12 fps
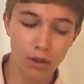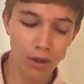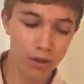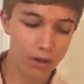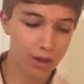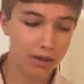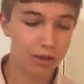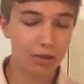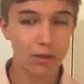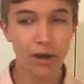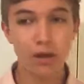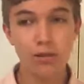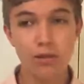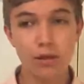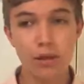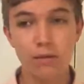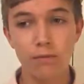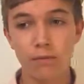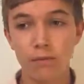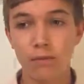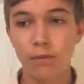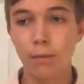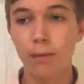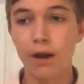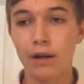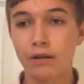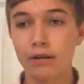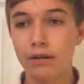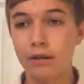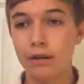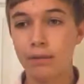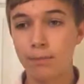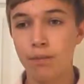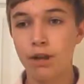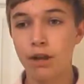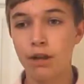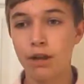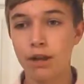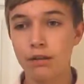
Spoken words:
thing that I'm using, but it's pretty good.